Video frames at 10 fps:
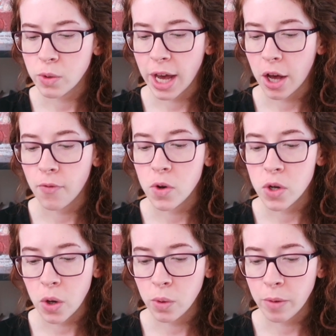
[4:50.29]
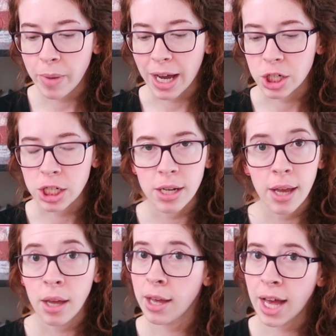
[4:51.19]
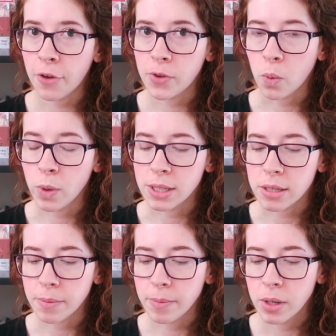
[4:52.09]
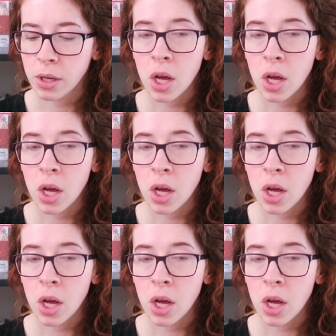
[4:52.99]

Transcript: who have no compassion have no wisdom.